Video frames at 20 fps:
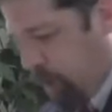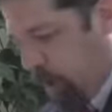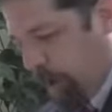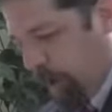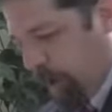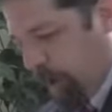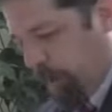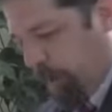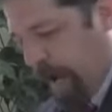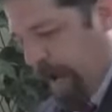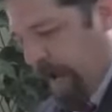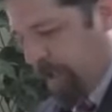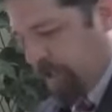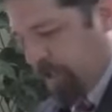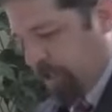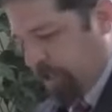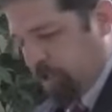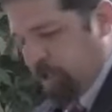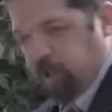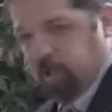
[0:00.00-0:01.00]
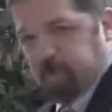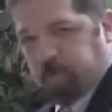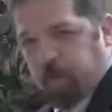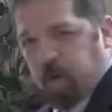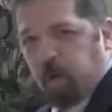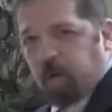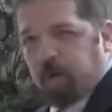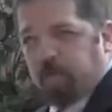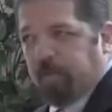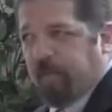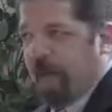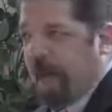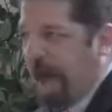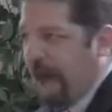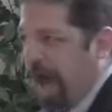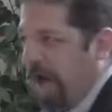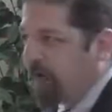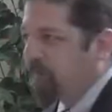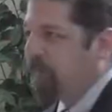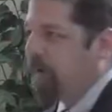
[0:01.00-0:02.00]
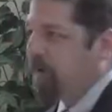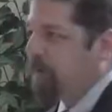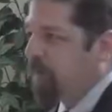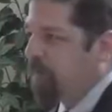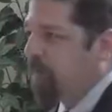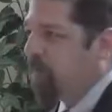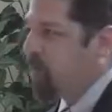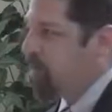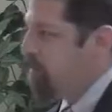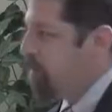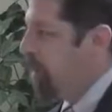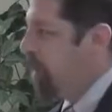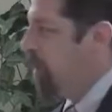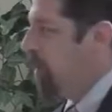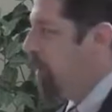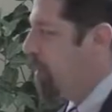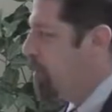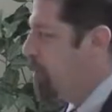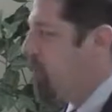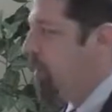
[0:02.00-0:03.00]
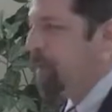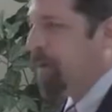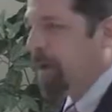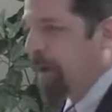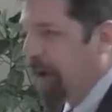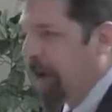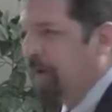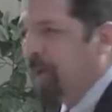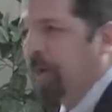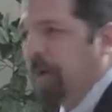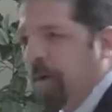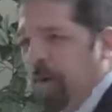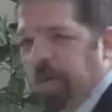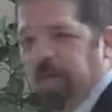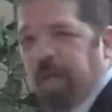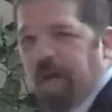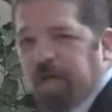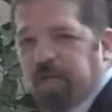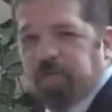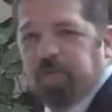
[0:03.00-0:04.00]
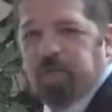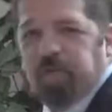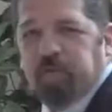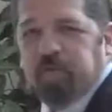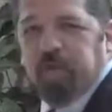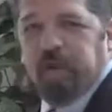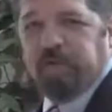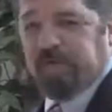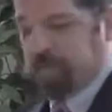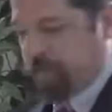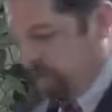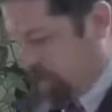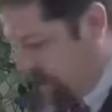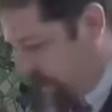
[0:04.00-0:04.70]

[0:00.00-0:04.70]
pointed to passages that spoke of the advent of the Spirit. Certainly, the Old Testament speaks of the